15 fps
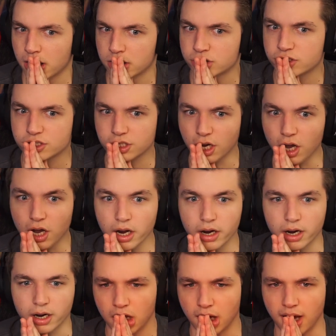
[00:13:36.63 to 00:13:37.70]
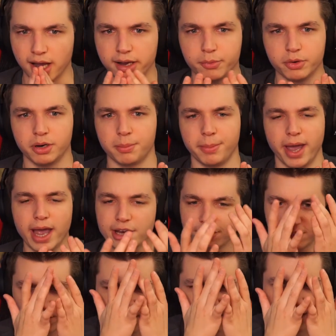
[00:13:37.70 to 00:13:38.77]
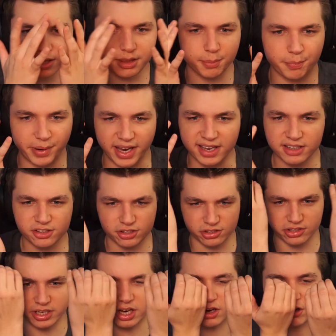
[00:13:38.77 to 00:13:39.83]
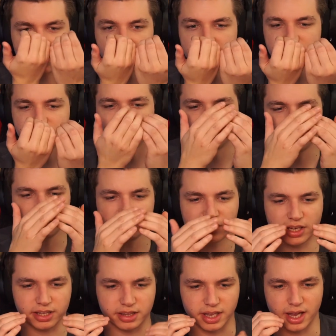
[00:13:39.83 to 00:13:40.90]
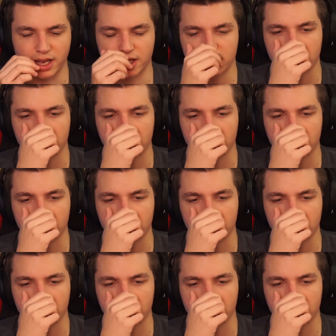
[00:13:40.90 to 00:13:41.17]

Scar! I would imagine he had the bandages like across if his face like that.